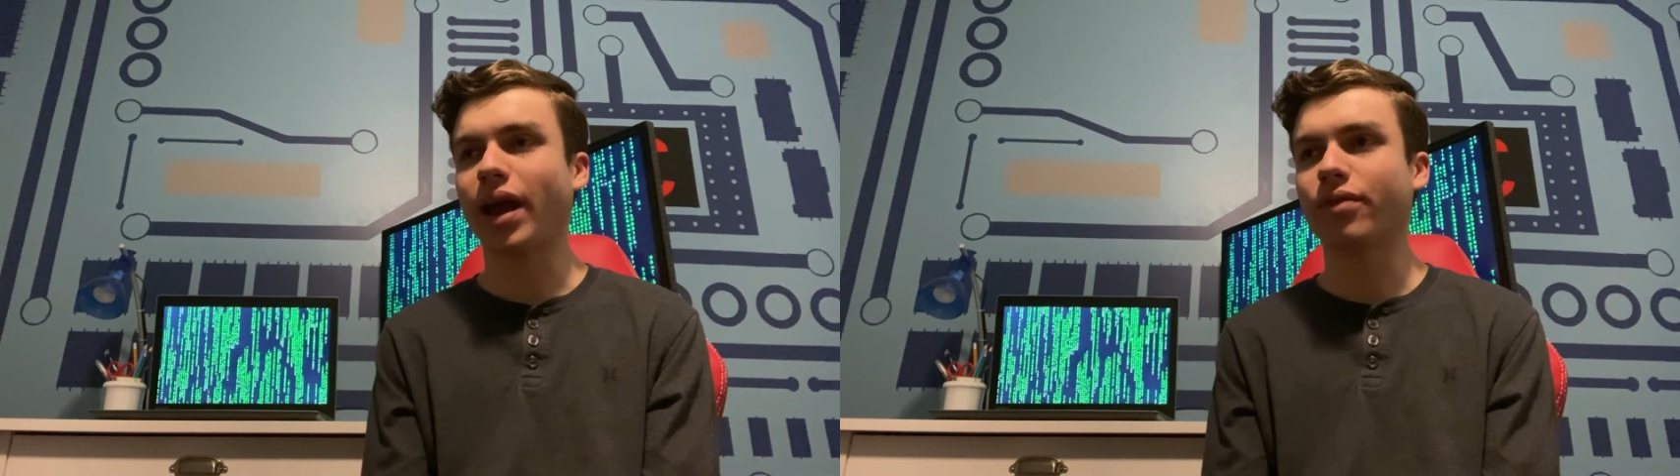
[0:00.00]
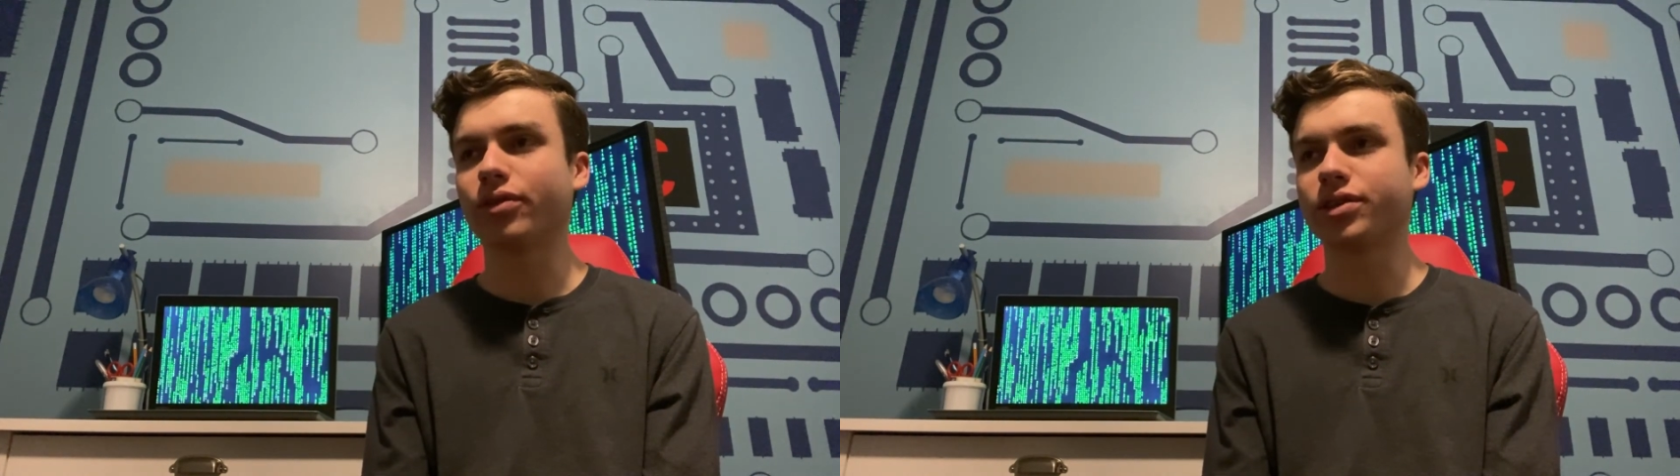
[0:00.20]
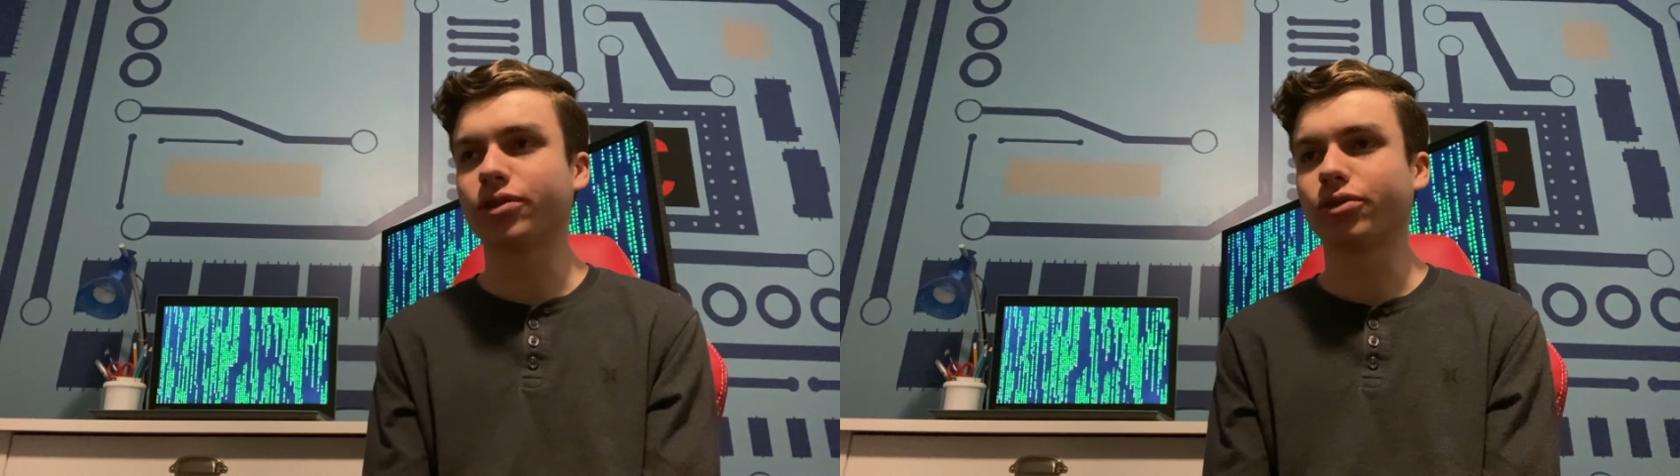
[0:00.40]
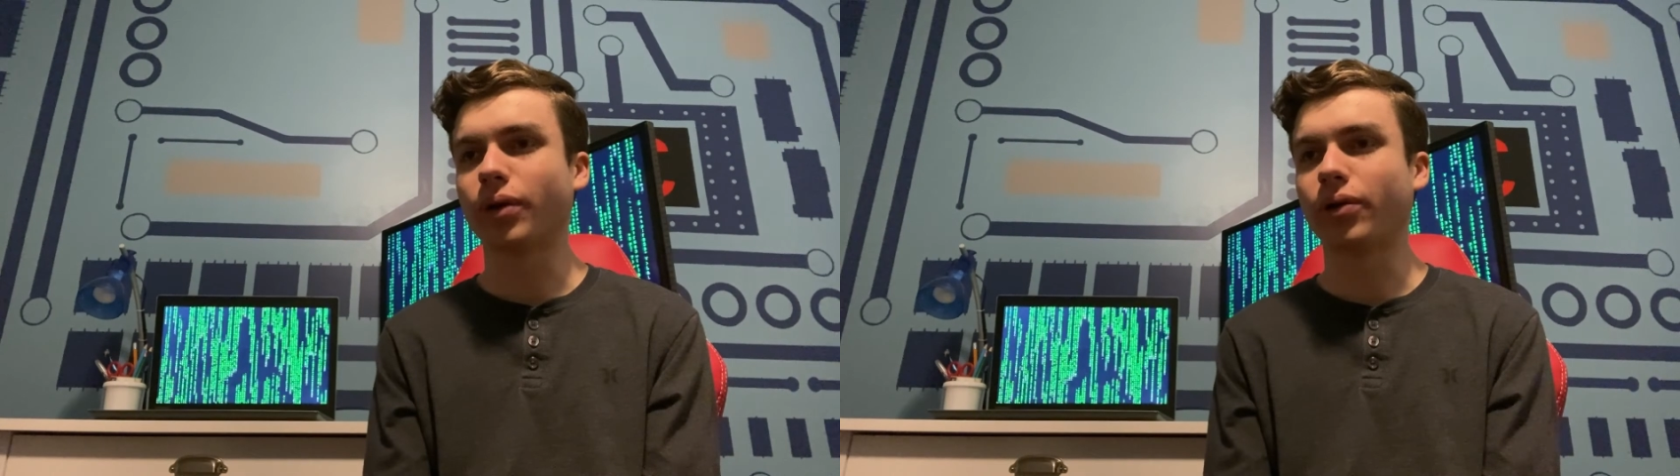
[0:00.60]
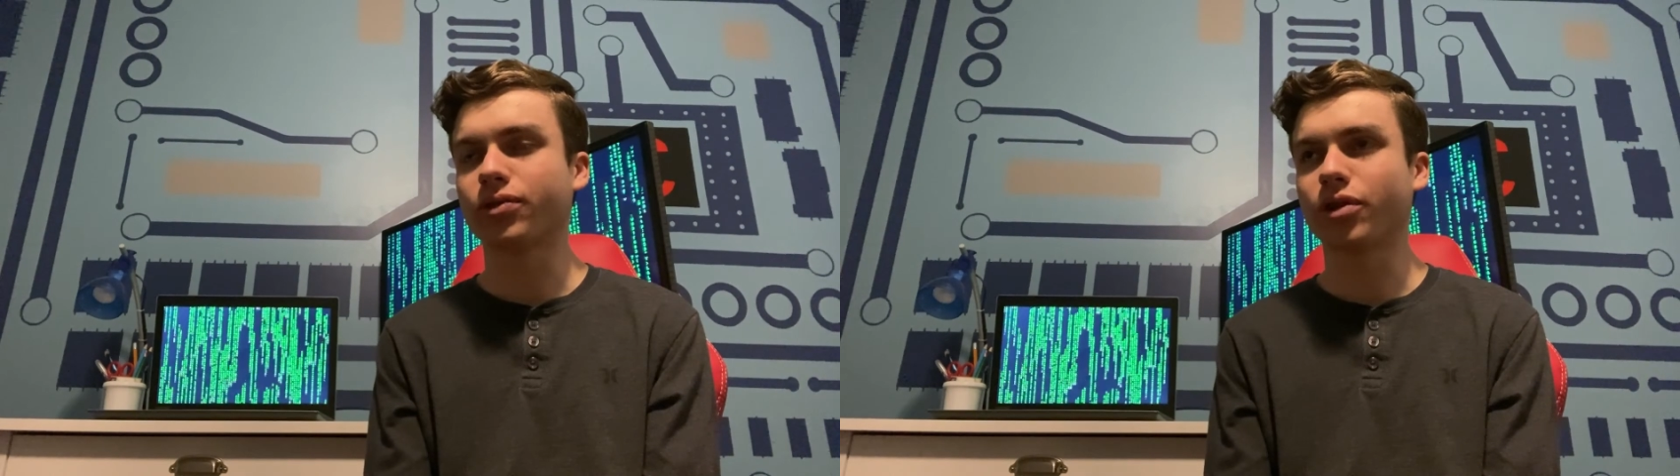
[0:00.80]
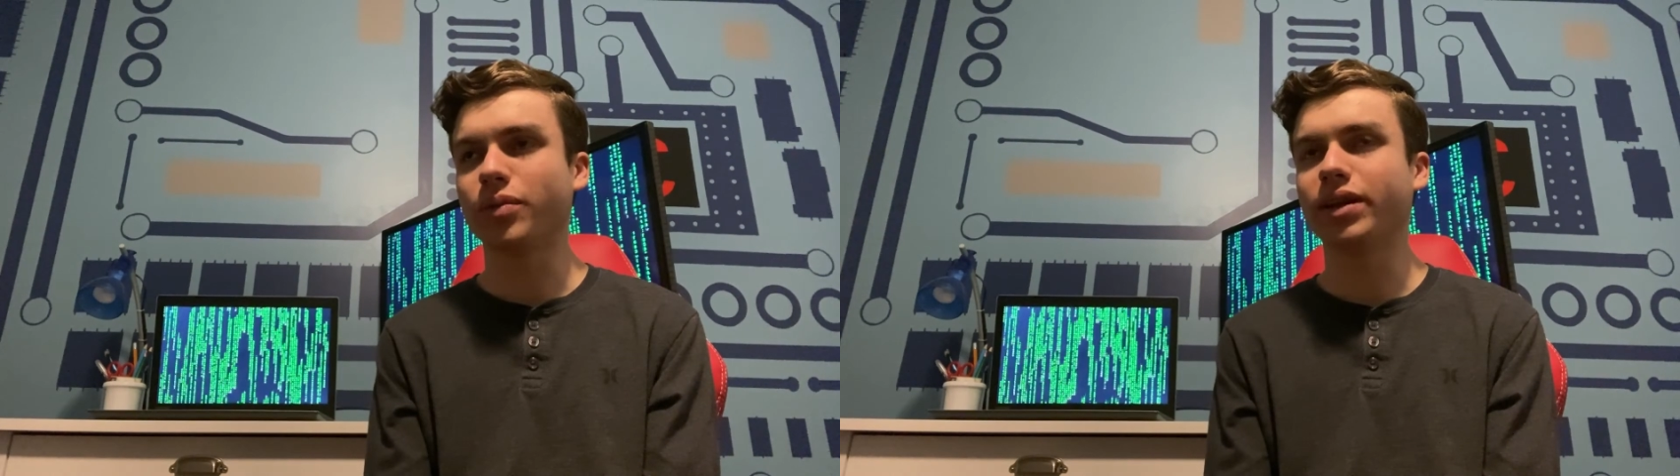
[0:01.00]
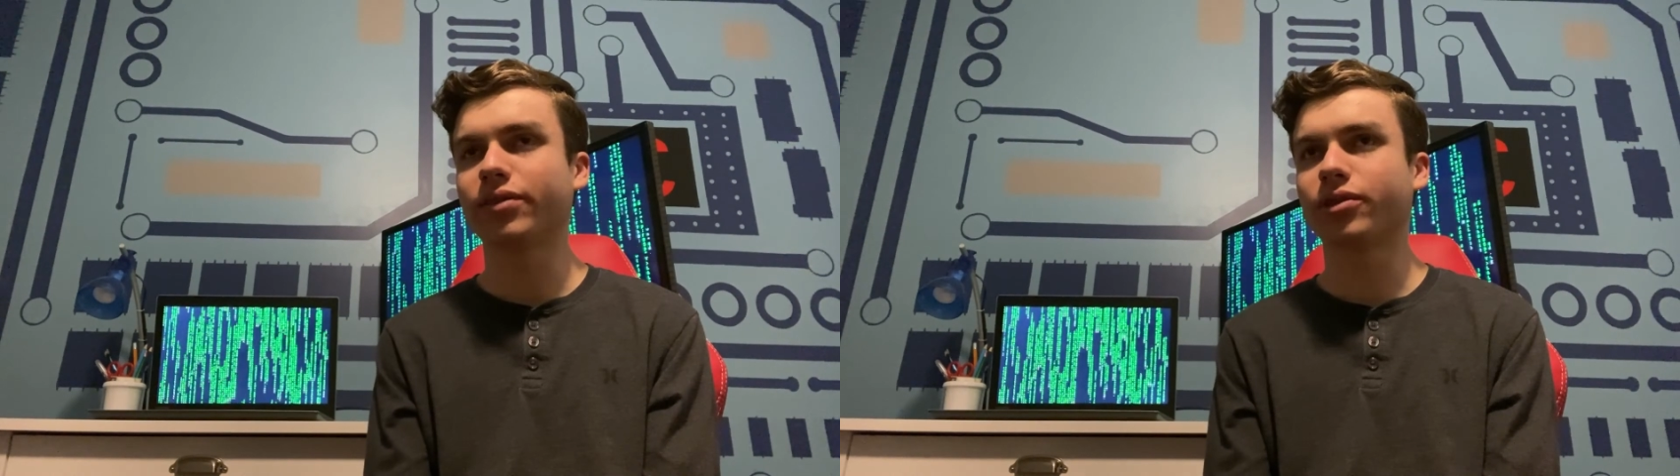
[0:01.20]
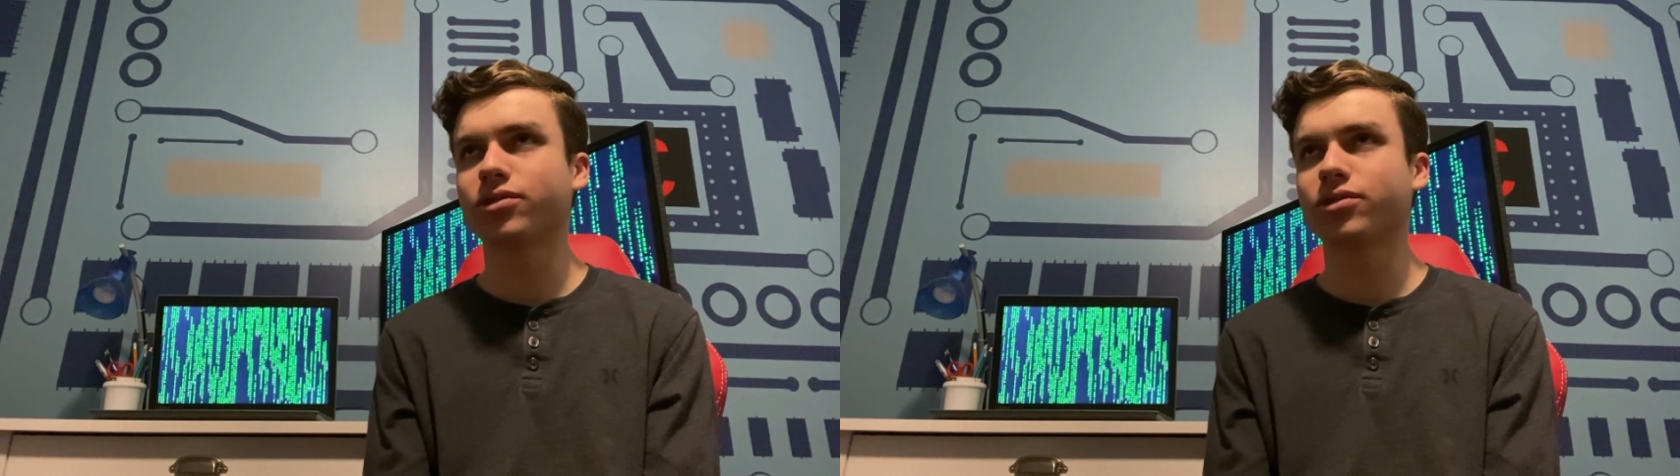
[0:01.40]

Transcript: every single router is going to be different,